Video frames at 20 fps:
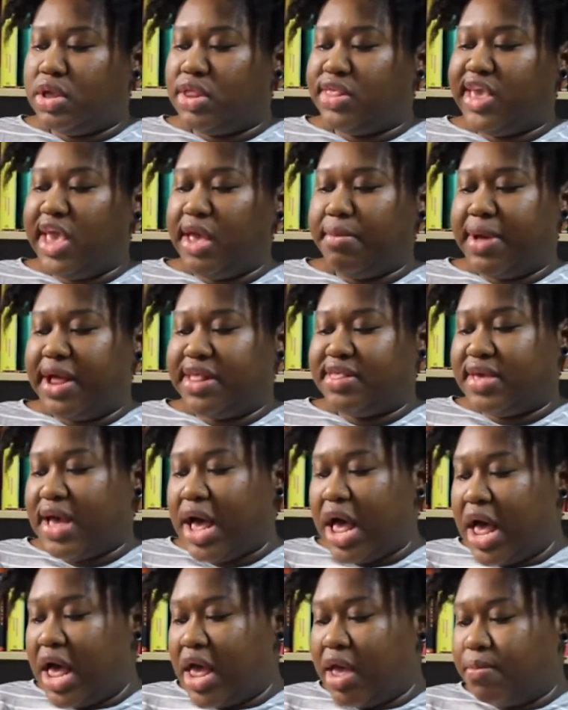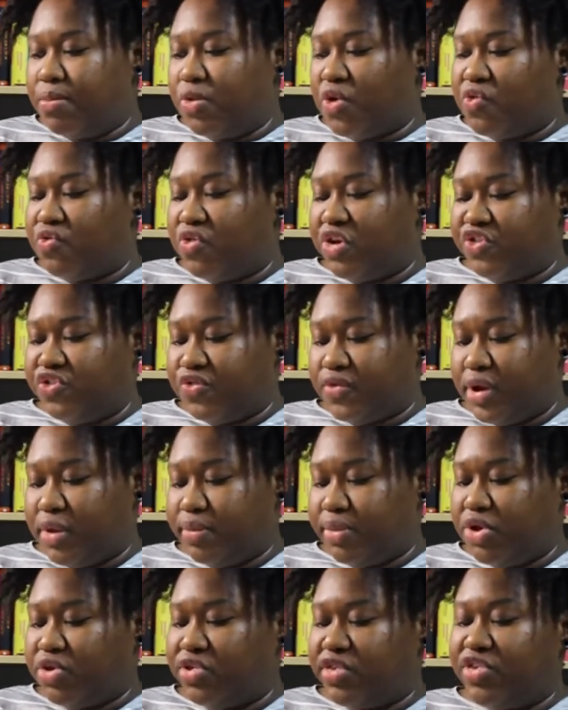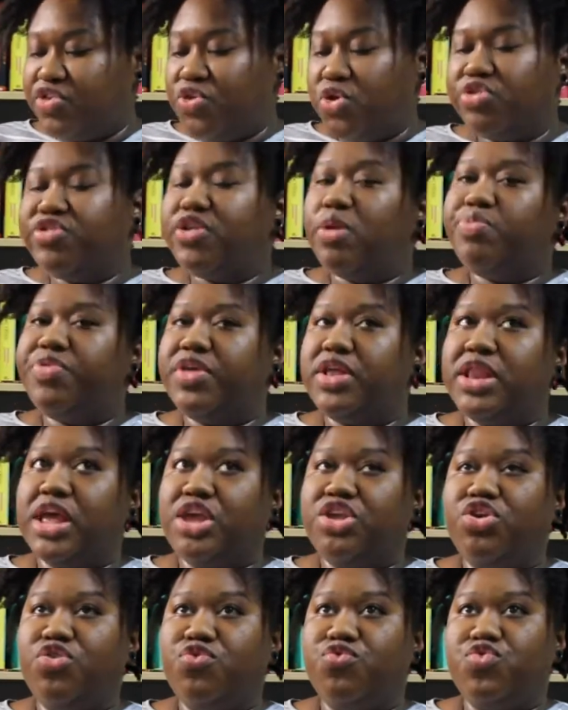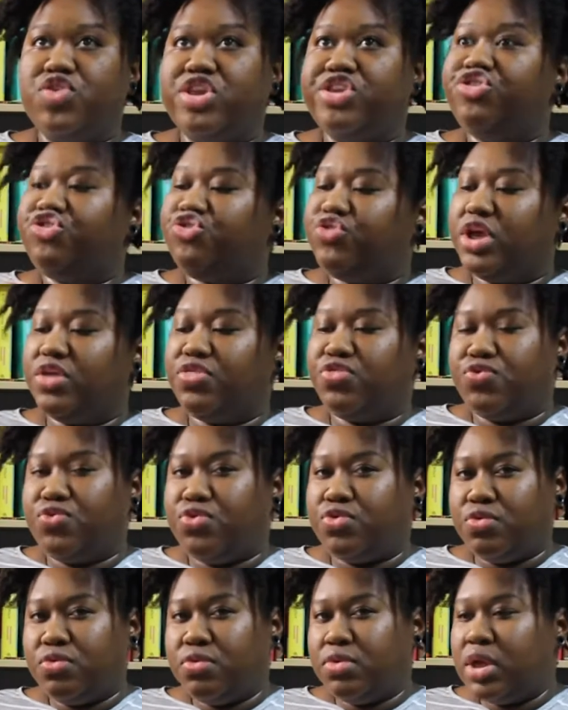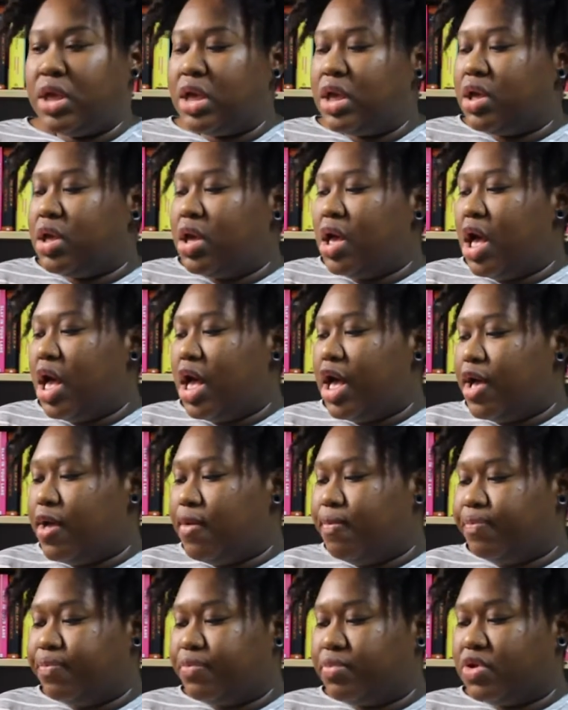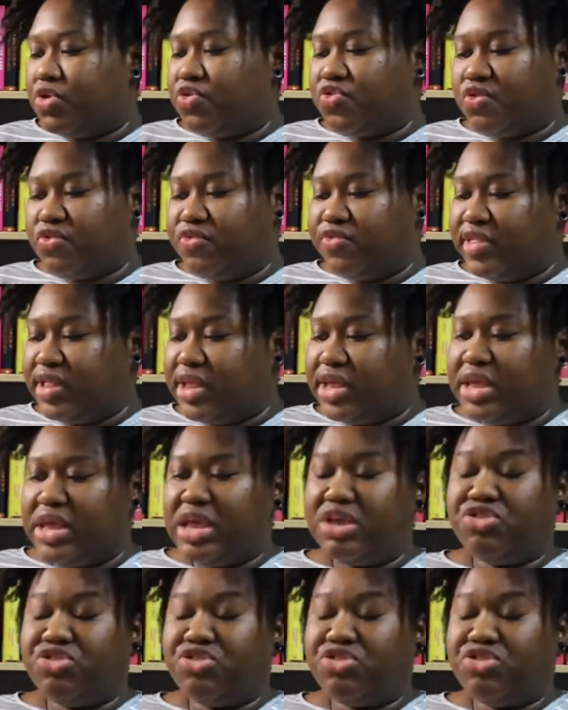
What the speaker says: take my time, not rush for it, because it's not something that you can read straight through, because obviously